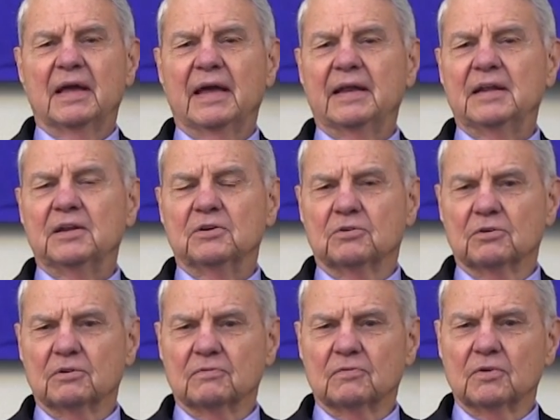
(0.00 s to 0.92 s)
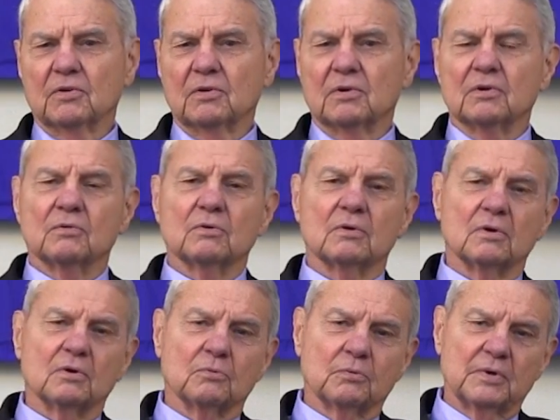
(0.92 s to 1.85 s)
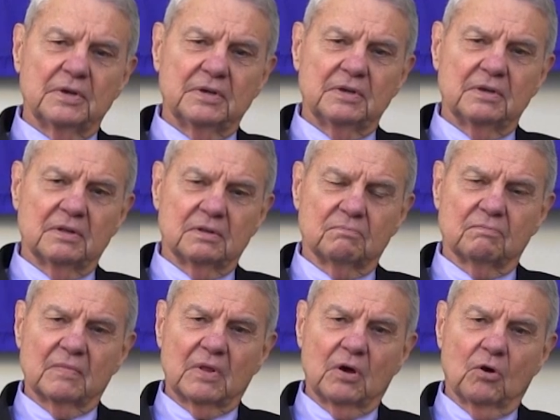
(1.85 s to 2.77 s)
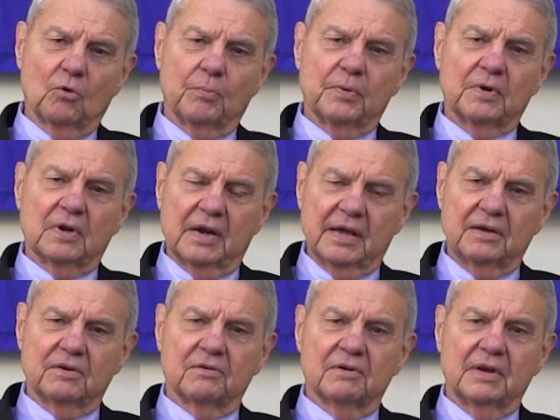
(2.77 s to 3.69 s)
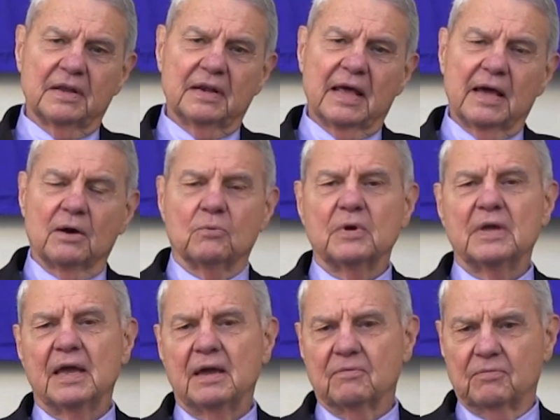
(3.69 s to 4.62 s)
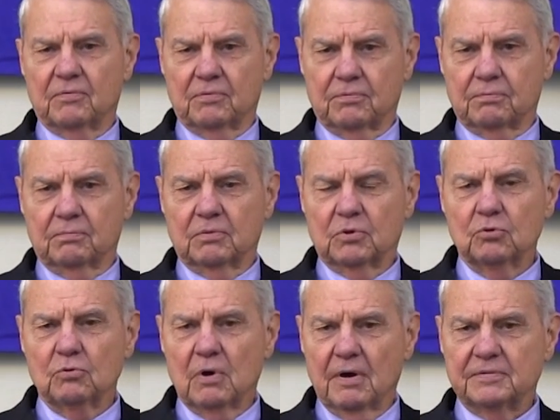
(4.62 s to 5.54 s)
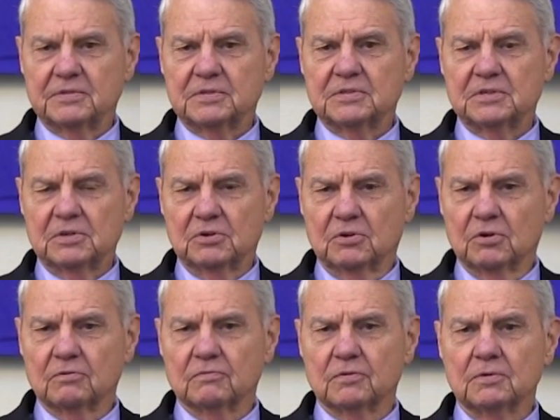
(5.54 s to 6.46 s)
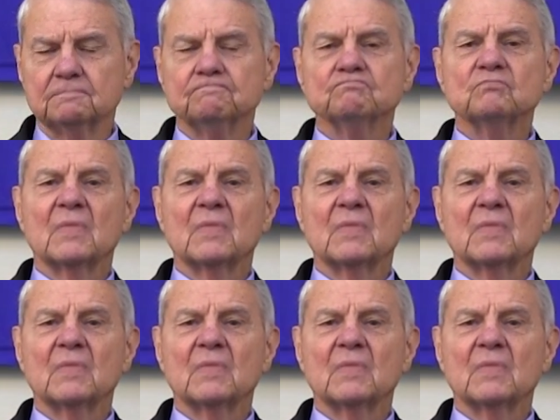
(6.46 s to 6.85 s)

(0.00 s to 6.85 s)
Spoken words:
and in Cookeville, we opened later, and now we have 2 offices in Cookeville.